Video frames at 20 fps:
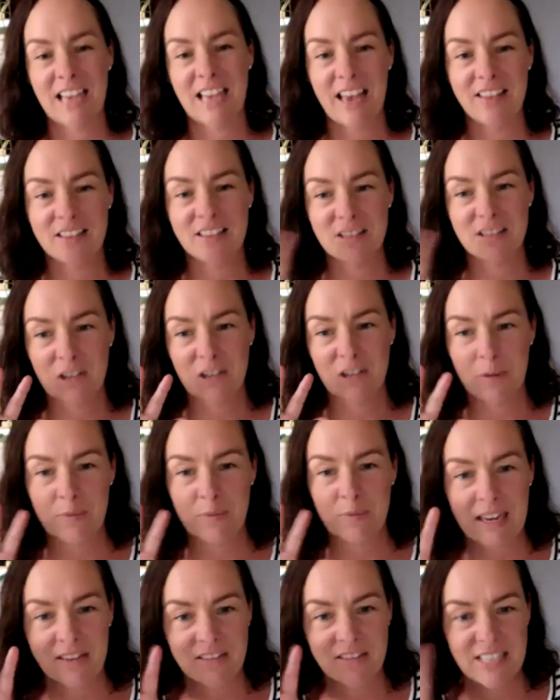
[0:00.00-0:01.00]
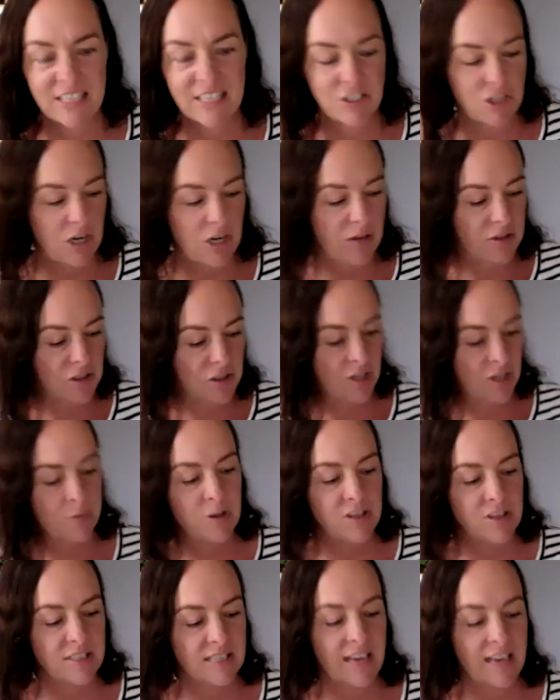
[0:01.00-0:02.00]
and there's some that I've sent to you, and there's some
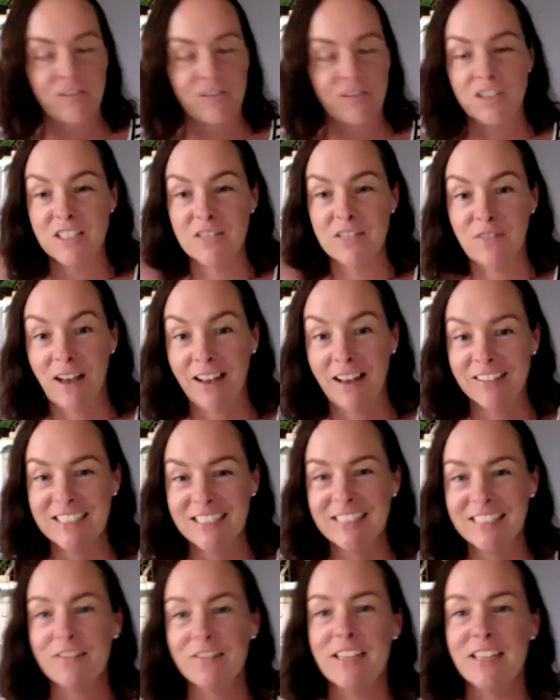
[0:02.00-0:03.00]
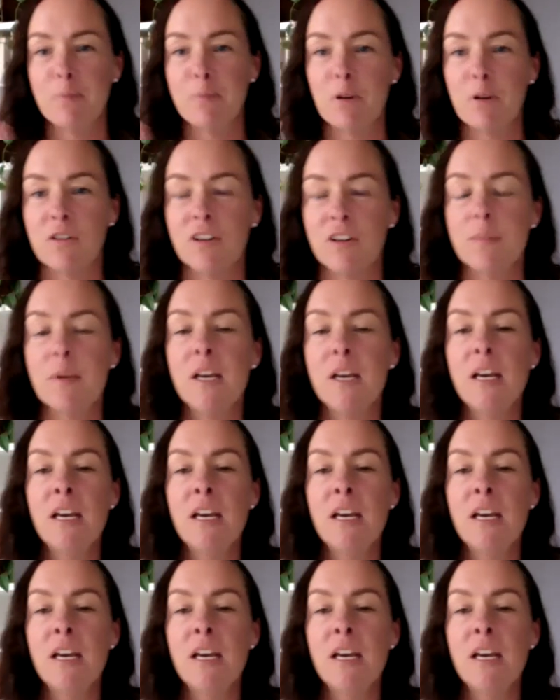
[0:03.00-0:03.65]
others that I've just found in the Facebook group.